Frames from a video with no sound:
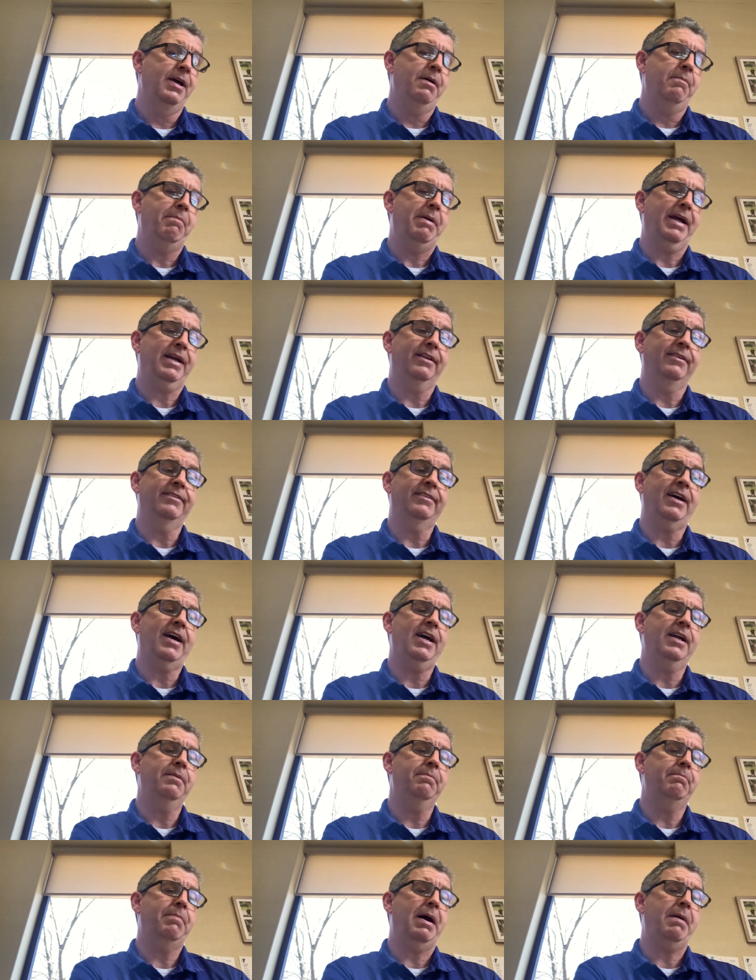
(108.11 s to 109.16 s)
Back
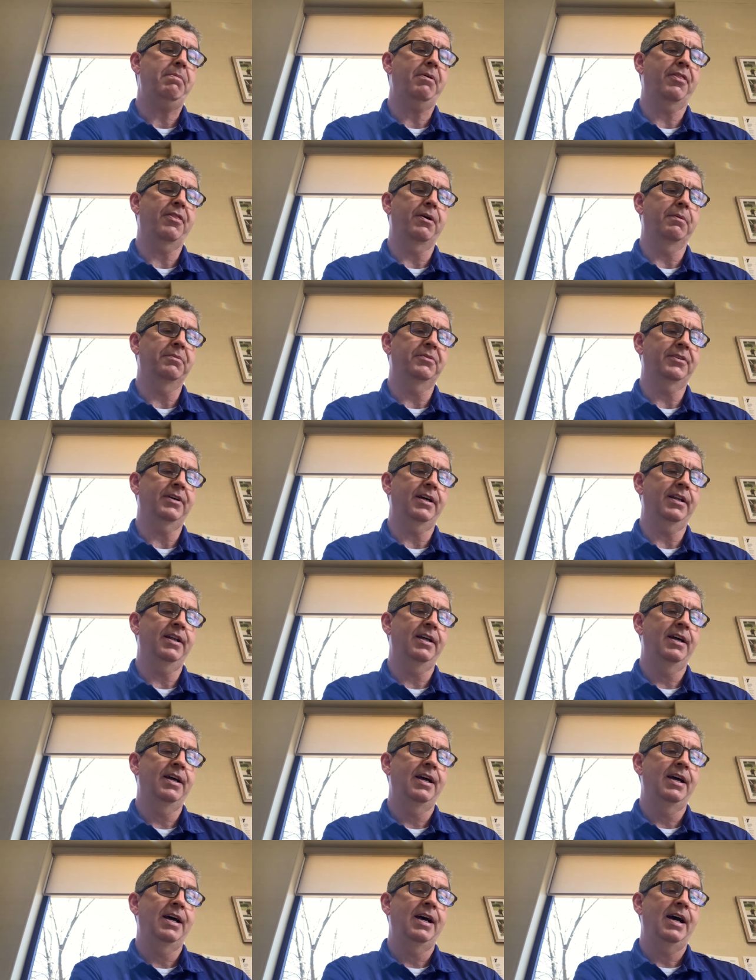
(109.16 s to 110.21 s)
inside, Papa Thump said,
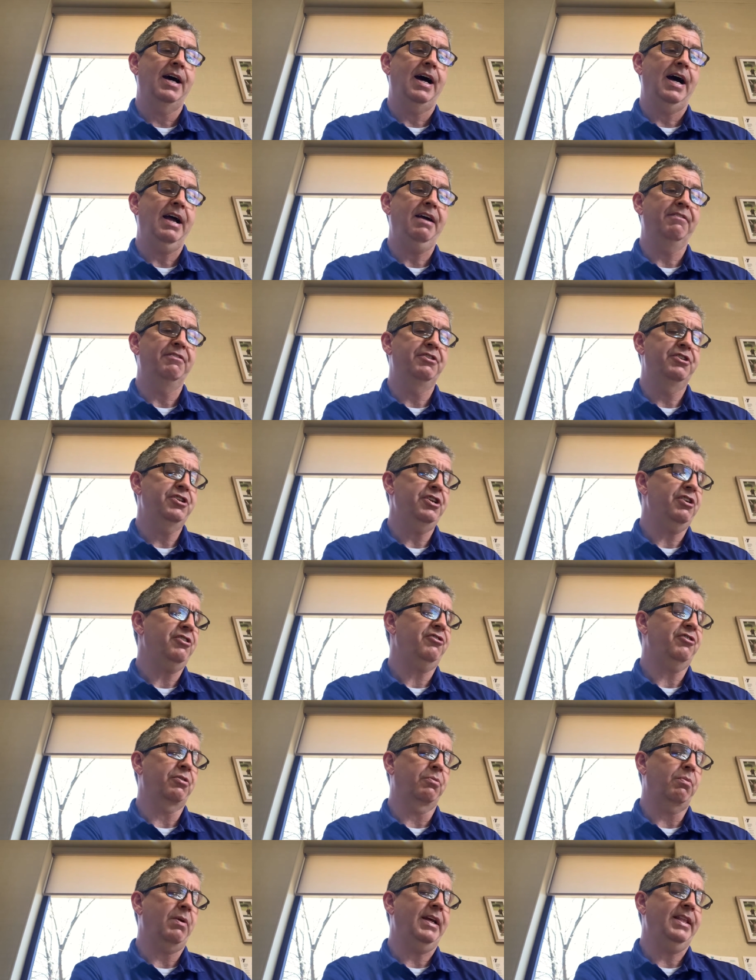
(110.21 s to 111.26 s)
I have just
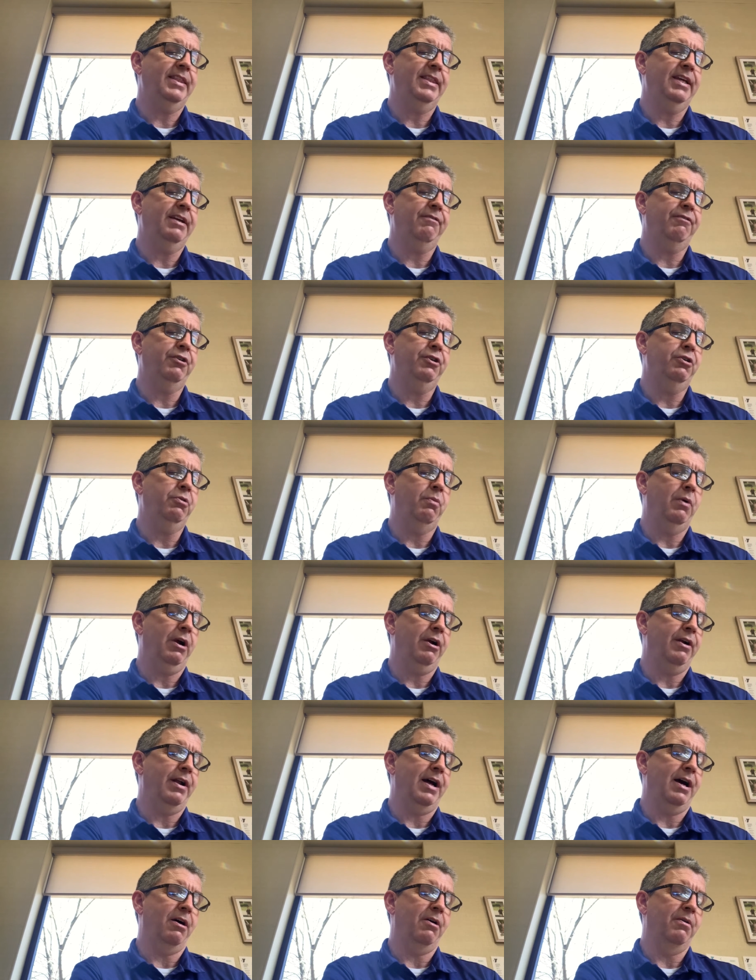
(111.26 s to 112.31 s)
the right thing for you to wear
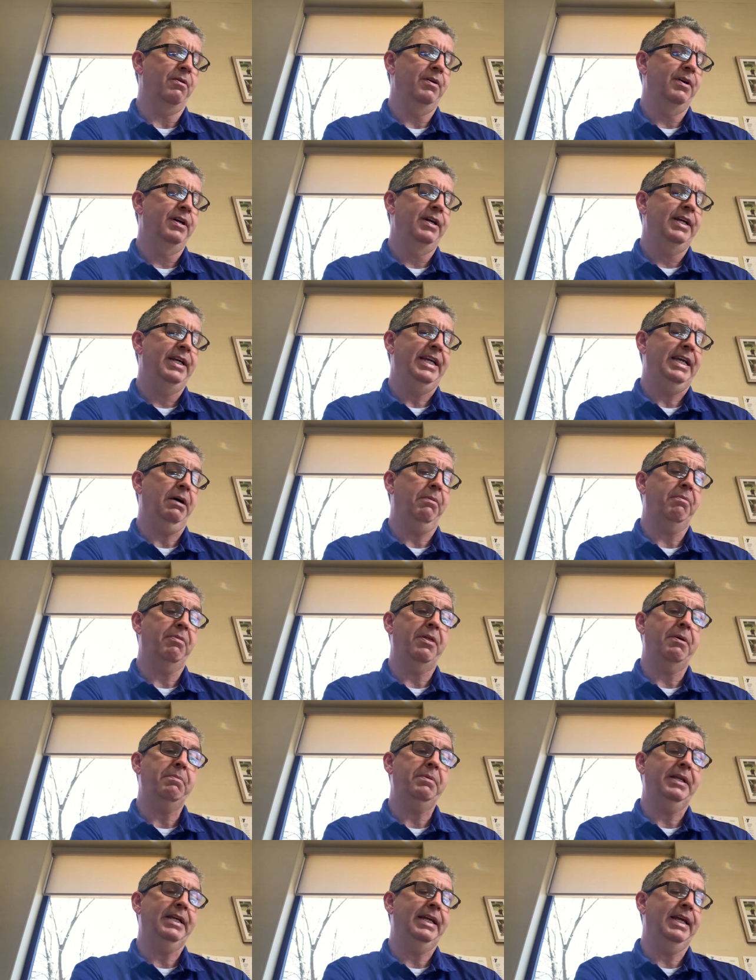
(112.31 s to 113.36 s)
now. He helped
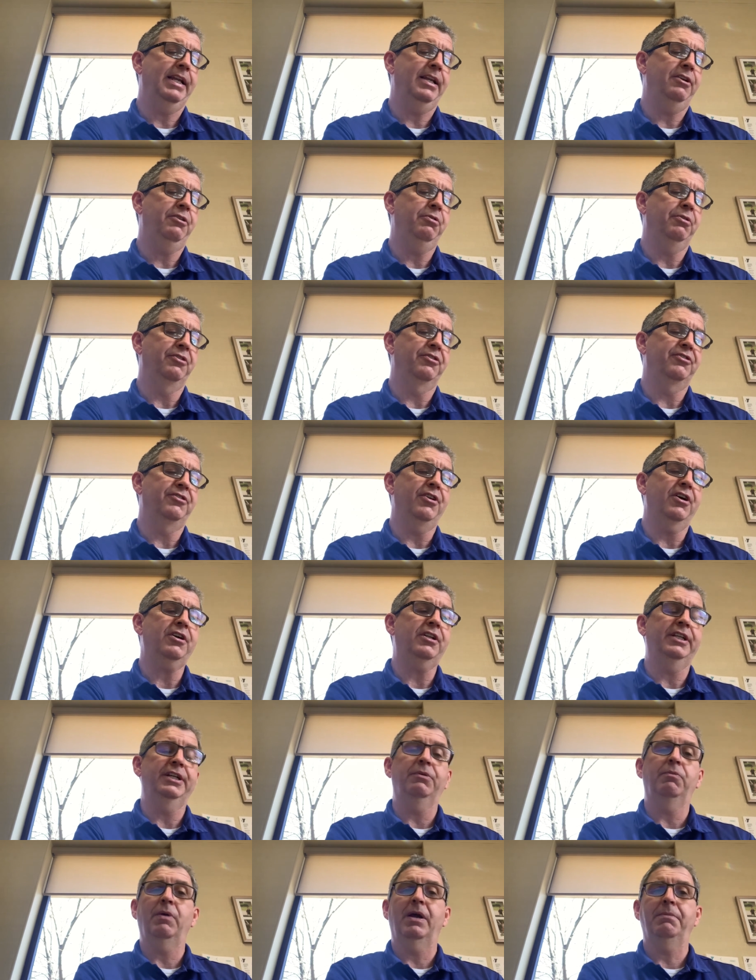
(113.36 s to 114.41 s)
Thumpity get into his
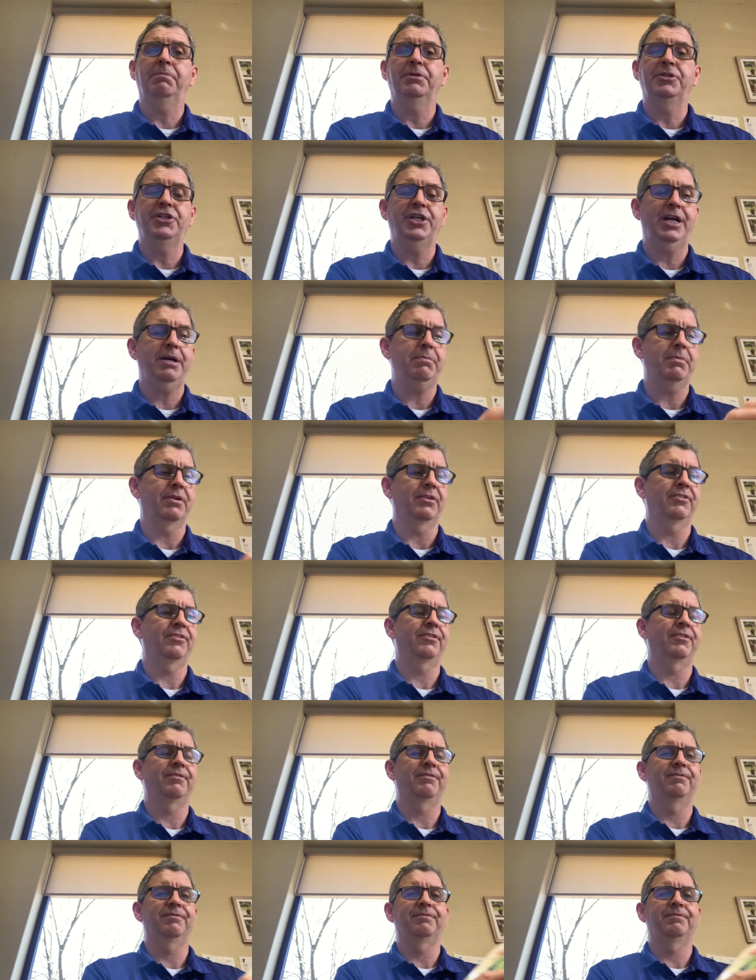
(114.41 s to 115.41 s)
snuggly red pajamas.